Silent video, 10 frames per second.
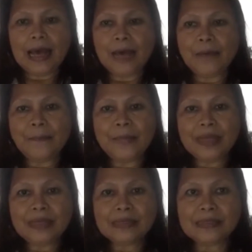I
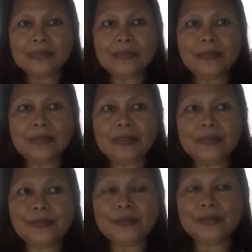miss
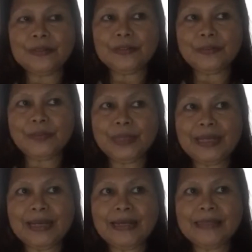the
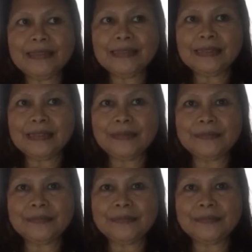Milan's